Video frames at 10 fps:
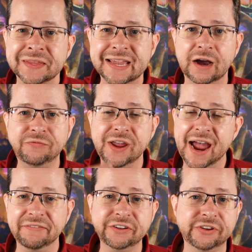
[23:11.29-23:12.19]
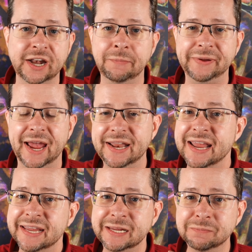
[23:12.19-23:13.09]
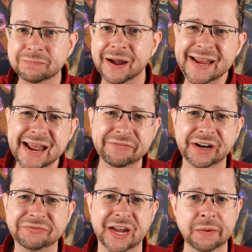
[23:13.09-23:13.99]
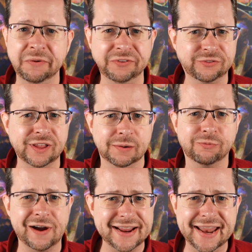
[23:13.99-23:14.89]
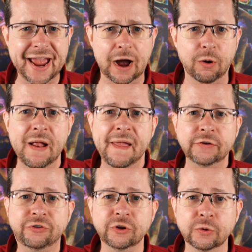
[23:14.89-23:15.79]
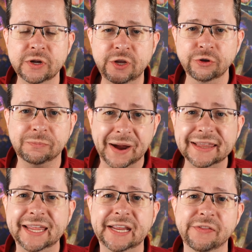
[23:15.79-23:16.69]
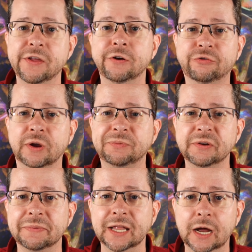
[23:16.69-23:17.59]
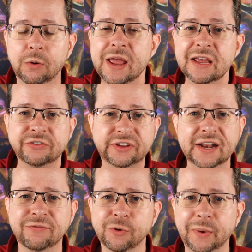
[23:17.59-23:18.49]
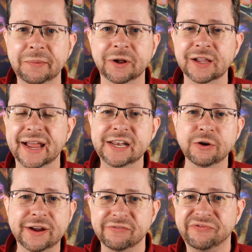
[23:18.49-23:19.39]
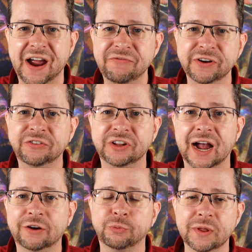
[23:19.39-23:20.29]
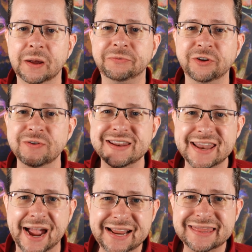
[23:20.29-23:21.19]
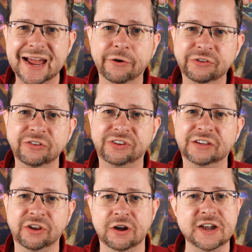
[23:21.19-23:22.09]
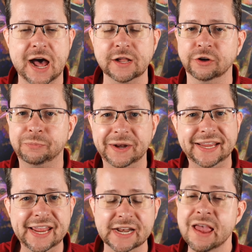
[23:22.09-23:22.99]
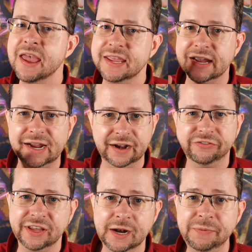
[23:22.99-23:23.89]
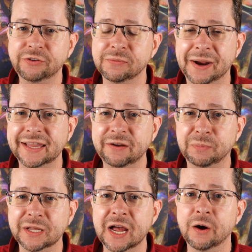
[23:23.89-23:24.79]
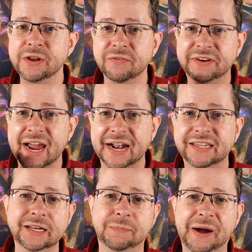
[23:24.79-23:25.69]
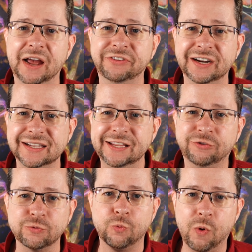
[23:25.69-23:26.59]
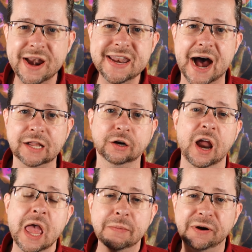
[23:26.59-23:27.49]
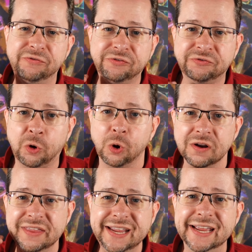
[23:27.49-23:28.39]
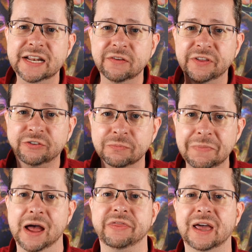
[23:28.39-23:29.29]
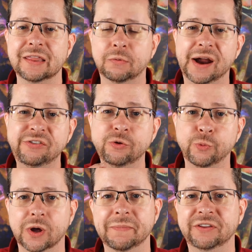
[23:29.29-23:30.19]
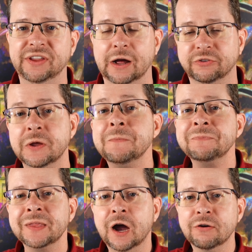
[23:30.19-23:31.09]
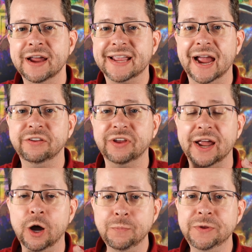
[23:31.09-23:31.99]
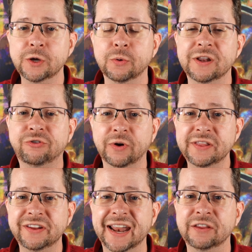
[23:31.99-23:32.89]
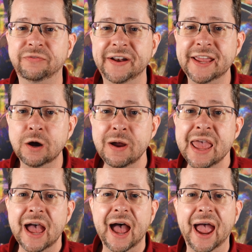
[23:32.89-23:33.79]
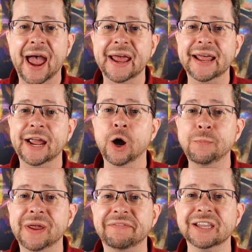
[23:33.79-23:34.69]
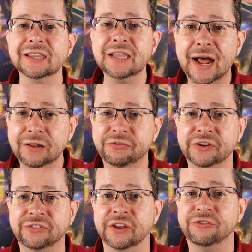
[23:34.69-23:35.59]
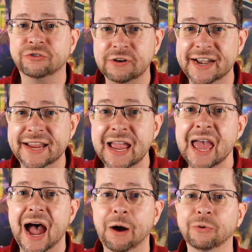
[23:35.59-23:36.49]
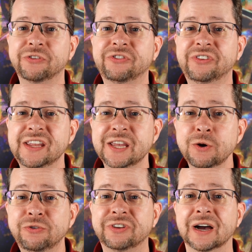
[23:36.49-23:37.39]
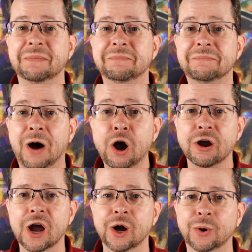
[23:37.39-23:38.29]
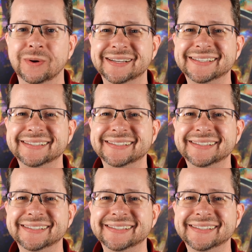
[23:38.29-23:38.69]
Now, if you haven't signed up yet, you might have enough time if you sign up right now to use my link in the description below, sign up for Webull, and you'll get five free stocks worth up to $9,600. But again, you gotta sign up using my link below and you've got to deposit at least $1 before the end of this month. Otherwise, you will miss out. All right, guys, I hope you enjoyed today's video, and I hope you have a lot of success trading. I will see you tomorrow.